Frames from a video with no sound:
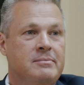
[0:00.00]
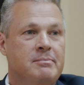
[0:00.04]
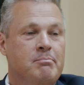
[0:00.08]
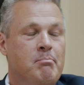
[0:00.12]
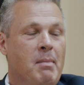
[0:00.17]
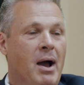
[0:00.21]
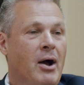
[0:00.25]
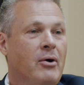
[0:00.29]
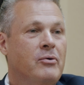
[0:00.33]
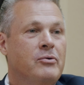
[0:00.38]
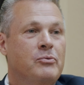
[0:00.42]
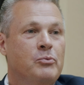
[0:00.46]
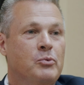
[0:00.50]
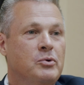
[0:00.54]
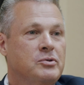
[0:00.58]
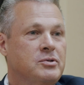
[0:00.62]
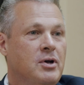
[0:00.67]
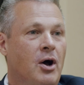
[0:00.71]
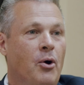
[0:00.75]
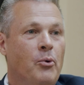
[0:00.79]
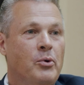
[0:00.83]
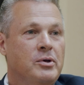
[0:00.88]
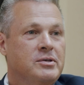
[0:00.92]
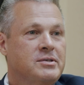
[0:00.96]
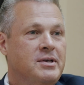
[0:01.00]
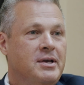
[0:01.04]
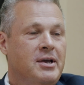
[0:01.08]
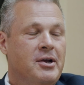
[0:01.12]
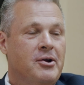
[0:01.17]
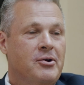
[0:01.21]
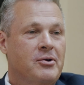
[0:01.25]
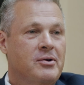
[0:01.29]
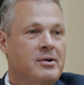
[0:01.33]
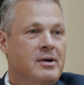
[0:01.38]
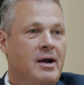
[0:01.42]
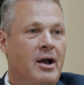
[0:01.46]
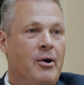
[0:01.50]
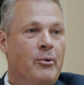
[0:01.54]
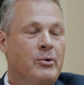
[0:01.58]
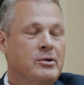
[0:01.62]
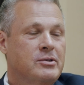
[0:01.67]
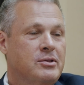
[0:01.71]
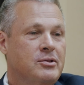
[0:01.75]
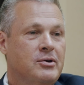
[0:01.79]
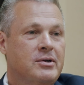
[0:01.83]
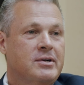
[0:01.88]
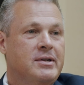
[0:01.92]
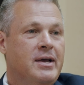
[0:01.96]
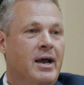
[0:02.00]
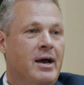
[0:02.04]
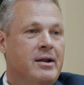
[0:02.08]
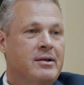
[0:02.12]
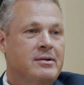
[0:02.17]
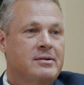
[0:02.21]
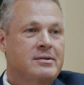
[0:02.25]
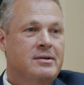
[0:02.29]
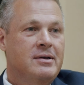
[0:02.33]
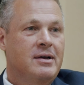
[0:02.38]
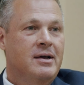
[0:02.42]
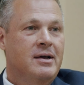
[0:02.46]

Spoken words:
Mountain was always here. I always looked at it.